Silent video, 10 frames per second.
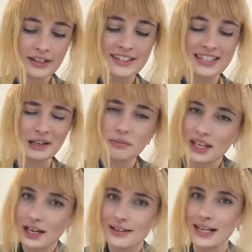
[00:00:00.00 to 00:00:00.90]
same
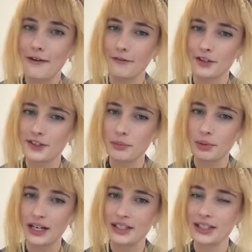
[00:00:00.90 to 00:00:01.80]
thing as that first
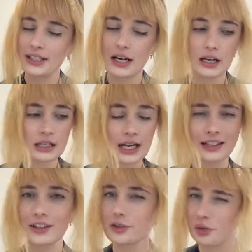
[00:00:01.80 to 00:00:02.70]
unbranded
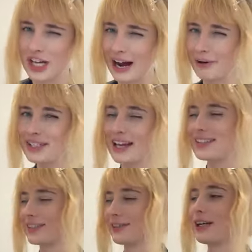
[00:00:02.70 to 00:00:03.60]
necklace, which how is
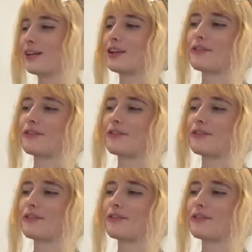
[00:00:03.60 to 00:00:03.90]
that still here?